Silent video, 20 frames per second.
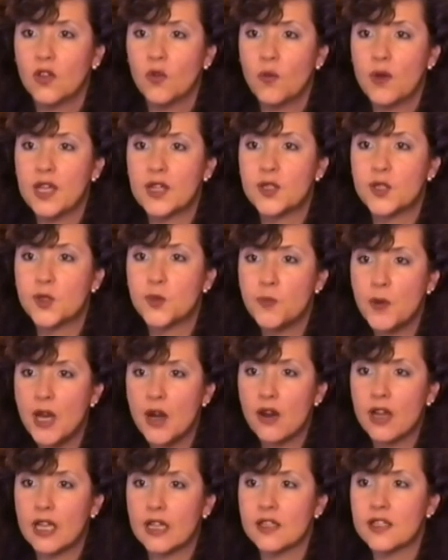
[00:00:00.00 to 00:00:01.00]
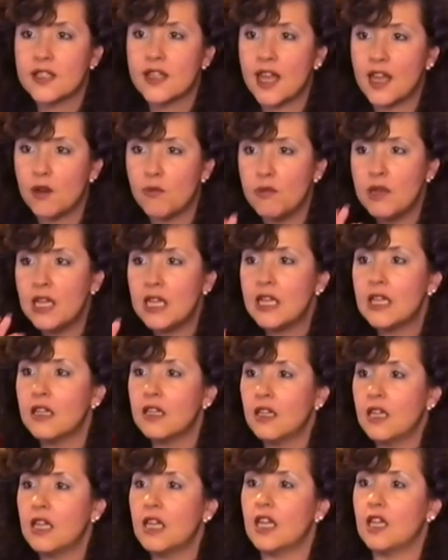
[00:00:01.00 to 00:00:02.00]
We experience that immediate
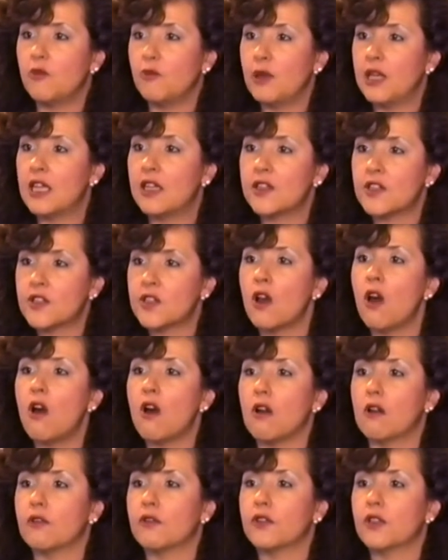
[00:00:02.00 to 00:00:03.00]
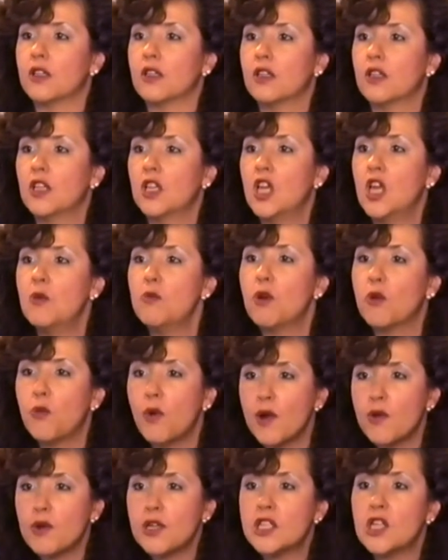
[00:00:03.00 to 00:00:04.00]
need being solved but
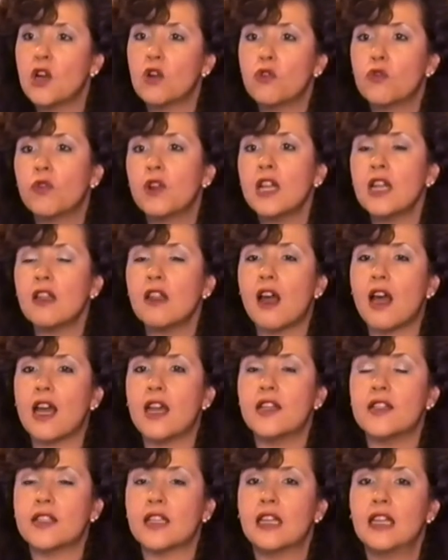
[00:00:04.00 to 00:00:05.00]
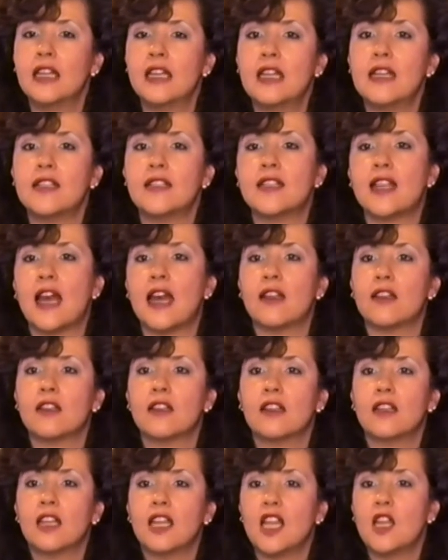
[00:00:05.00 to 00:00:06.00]
what we don't realize is that
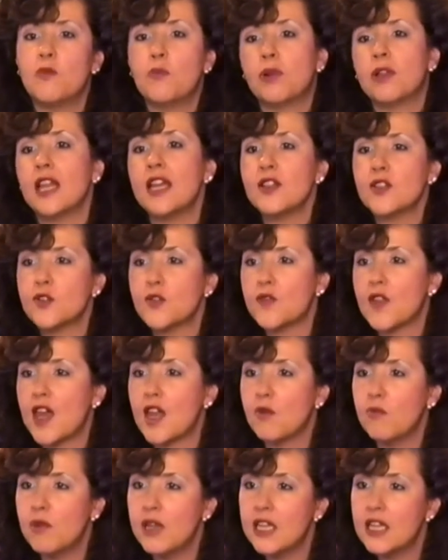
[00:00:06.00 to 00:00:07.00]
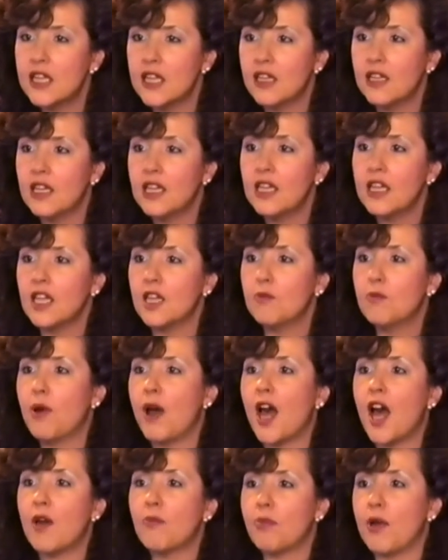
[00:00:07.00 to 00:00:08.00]
in place of that immediate need
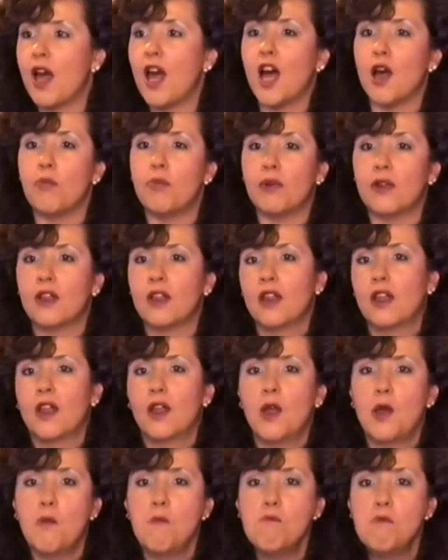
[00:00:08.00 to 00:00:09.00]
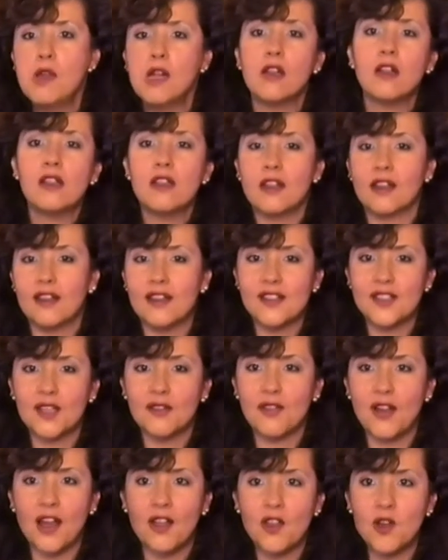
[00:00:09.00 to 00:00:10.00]
pop up millions
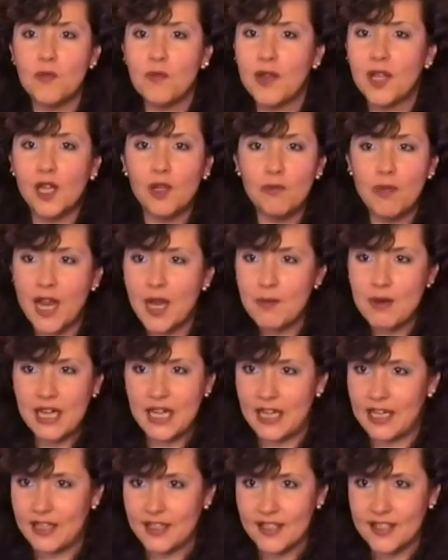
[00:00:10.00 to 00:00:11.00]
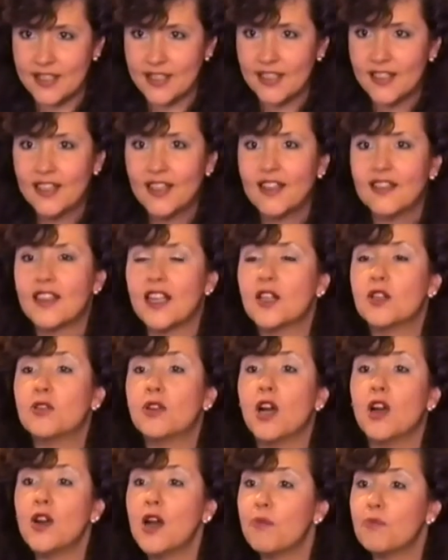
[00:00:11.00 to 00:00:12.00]
of other little baby needs that
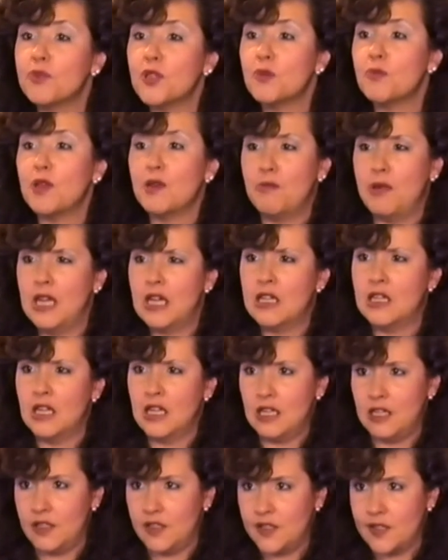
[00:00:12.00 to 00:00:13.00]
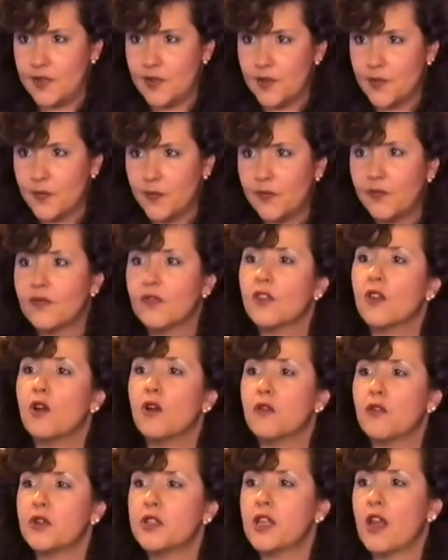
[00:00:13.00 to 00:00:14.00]
grow up to be big needs
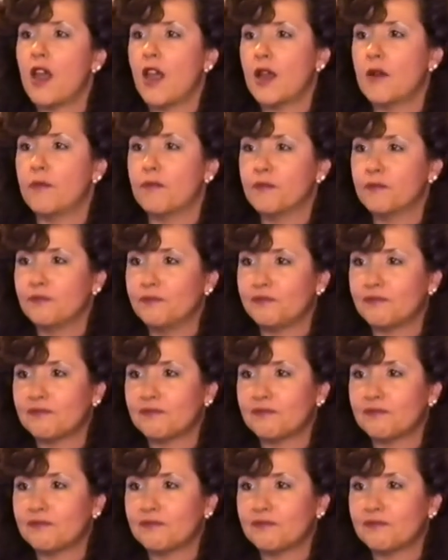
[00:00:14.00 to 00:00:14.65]
over time.